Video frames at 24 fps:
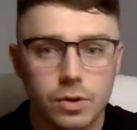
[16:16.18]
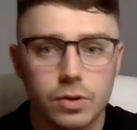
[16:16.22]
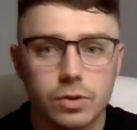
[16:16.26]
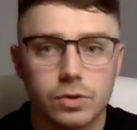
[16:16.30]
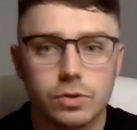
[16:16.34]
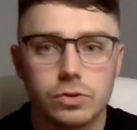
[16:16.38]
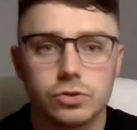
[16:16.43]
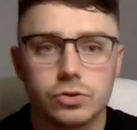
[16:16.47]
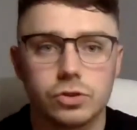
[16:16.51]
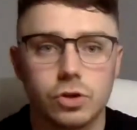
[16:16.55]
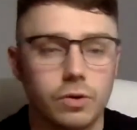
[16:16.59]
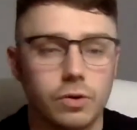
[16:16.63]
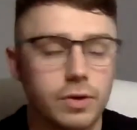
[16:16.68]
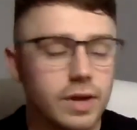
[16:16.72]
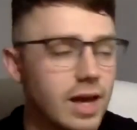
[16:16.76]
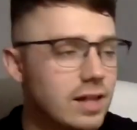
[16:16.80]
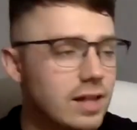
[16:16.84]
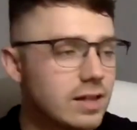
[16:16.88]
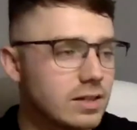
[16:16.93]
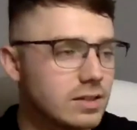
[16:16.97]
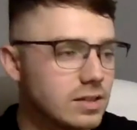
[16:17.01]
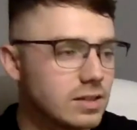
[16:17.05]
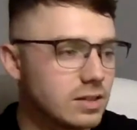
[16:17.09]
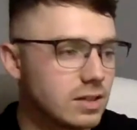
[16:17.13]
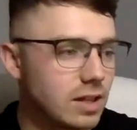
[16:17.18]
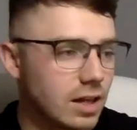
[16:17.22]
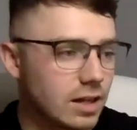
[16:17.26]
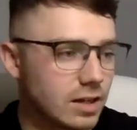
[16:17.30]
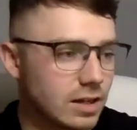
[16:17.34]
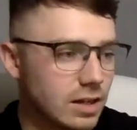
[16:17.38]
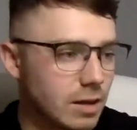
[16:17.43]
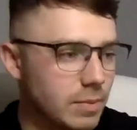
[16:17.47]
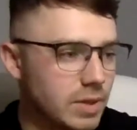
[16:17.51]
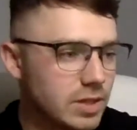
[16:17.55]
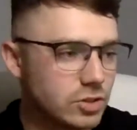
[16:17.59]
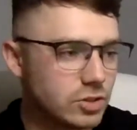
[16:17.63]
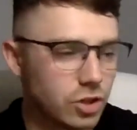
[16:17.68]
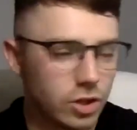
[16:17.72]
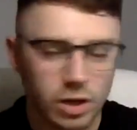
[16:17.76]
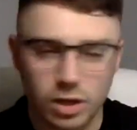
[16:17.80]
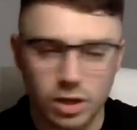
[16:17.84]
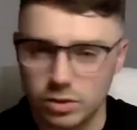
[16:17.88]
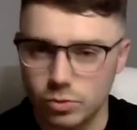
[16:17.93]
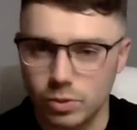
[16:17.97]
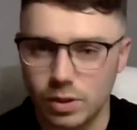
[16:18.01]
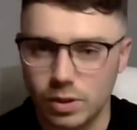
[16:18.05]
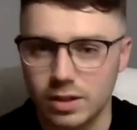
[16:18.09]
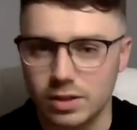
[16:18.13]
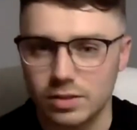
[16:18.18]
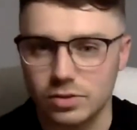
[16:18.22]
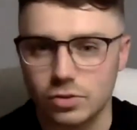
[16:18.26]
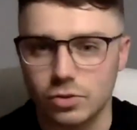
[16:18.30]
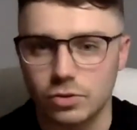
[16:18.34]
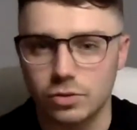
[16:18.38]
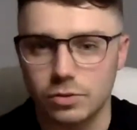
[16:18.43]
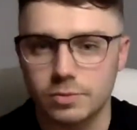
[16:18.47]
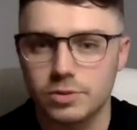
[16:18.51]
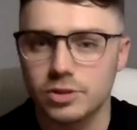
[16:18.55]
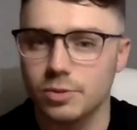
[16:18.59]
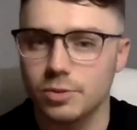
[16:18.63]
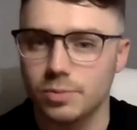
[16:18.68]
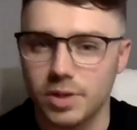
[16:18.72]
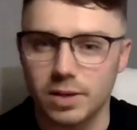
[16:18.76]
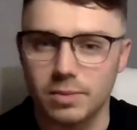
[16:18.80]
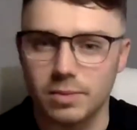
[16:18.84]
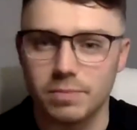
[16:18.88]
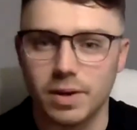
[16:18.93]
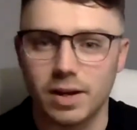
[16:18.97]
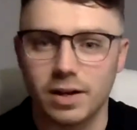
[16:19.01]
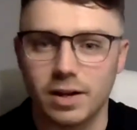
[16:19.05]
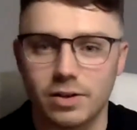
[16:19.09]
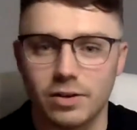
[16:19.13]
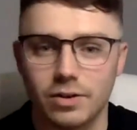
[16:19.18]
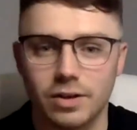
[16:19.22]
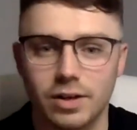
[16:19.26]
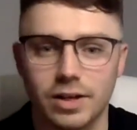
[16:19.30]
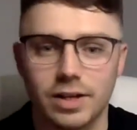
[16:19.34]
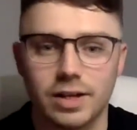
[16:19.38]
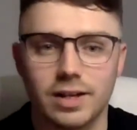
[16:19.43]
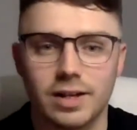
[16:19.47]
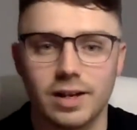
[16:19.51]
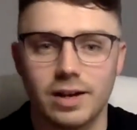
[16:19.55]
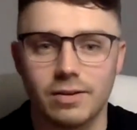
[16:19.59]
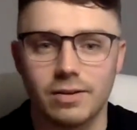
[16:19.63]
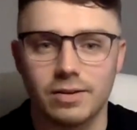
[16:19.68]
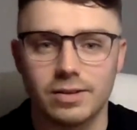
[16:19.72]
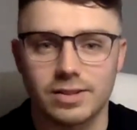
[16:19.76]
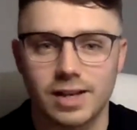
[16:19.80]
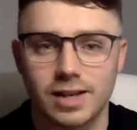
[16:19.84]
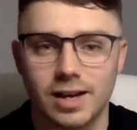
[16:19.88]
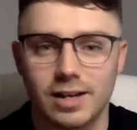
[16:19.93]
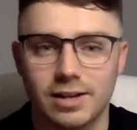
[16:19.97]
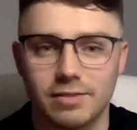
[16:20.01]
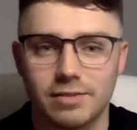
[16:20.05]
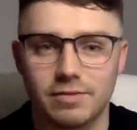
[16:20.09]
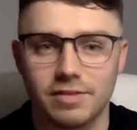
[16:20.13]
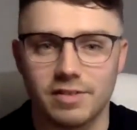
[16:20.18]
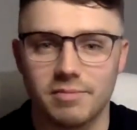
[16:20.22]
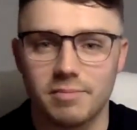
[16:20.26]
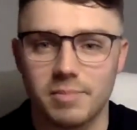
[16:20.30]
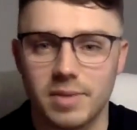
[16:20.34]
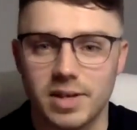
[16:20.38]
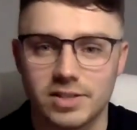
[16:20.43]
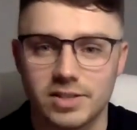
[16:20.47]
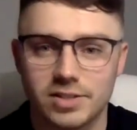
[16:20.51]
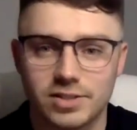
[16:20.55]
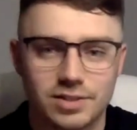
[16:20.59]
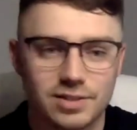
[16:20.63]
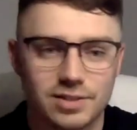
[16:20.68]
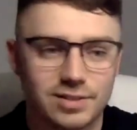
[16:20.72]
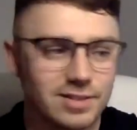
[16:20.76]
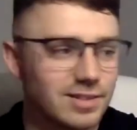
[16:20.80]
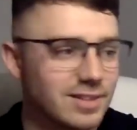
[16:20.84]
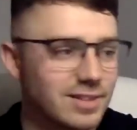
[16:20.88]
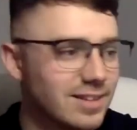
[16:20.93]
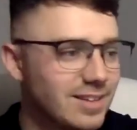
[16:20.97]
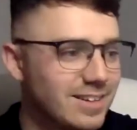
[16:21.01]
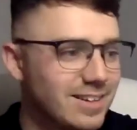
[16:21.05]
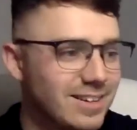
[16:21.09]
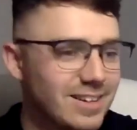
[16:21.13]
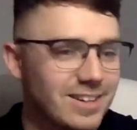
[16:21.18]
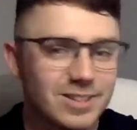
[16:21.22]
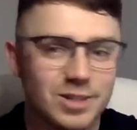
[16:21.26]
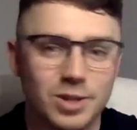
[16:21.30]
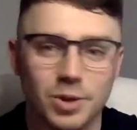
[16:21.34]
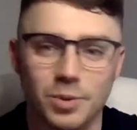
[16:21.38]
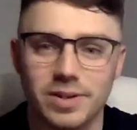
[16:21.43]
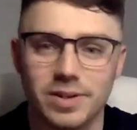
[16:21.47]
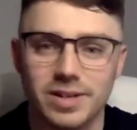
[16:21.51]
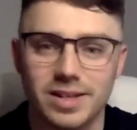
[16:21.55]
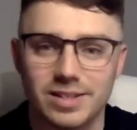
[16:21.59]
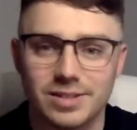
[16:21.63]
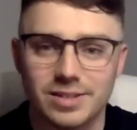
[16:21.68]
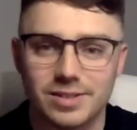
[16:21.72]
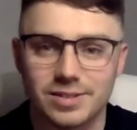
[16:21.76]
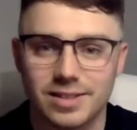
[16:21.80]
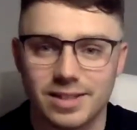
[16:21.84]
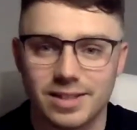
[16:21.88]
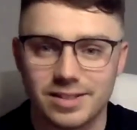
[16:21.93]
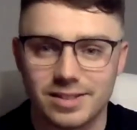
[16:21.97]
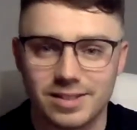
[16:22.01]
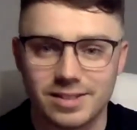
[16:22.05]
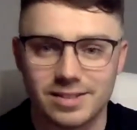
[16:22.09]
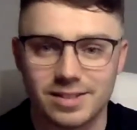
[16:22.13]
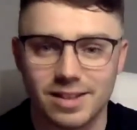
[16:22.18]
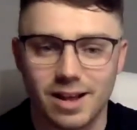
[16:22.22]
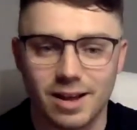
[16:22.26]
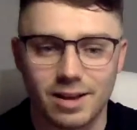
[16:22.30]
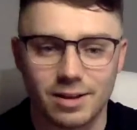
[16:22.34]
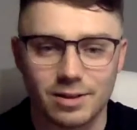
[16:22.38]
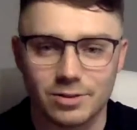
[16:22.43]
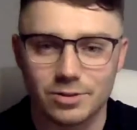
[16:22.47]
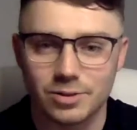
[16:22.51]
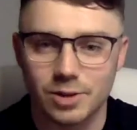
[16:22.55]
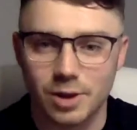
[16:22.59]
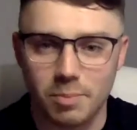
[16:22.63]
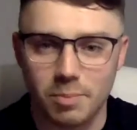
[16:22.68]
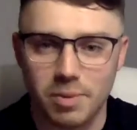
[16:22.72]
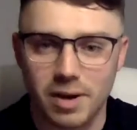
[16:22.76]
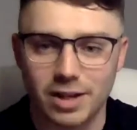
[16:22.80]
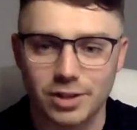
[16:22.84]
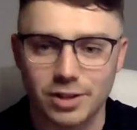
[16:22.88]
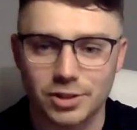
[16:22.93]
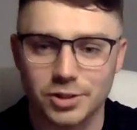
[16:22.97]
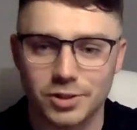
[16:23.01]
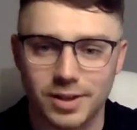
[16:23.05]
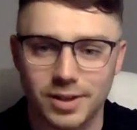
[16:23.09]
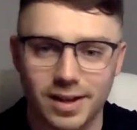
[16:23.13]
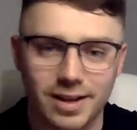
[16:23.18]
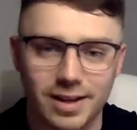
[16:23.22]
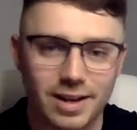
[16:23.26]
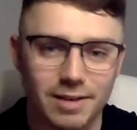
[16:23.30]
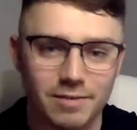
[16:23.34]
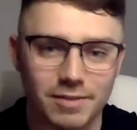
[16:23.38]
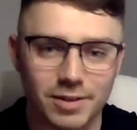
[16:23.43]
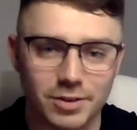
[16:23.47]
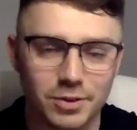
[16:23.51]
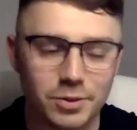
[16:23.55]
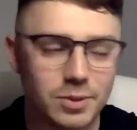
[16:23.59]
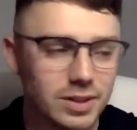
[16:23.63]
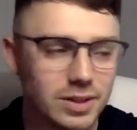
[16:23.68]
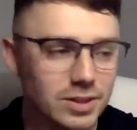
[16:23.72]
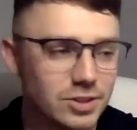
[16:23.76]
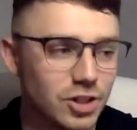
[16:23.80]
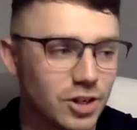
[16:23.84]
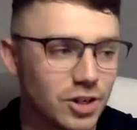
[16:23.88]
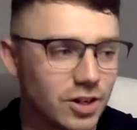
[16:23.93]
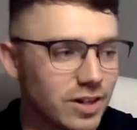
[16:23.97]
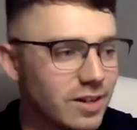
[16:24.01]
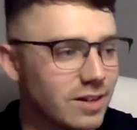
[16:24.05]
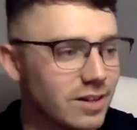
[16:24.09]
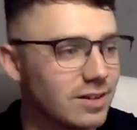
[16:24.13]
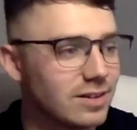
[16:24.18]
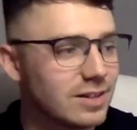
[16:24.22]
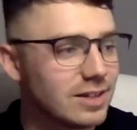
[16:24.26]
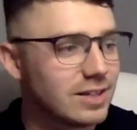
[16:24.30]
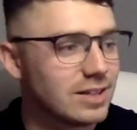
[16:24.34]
So yeah, this is like, I'm enjoying as well. It's good to be back on here now. It's kind of, I've missed doing this. This is like a passion that I have. I do enjoy it.